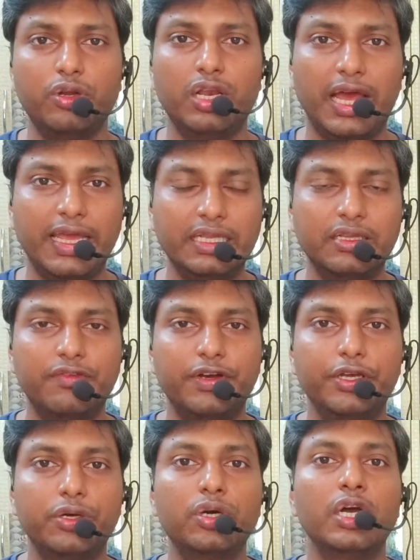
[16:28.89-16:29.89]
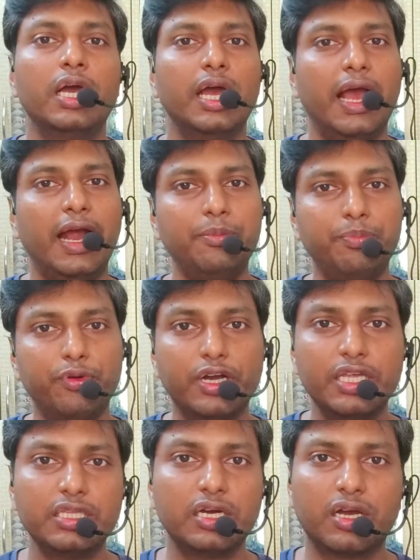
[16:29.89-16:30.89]
like the video and put it
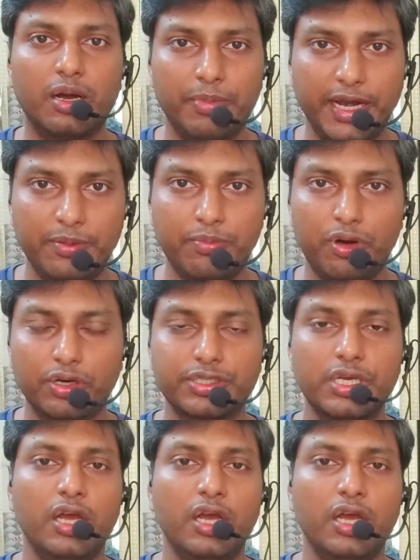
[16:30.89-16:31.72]
in the comment box.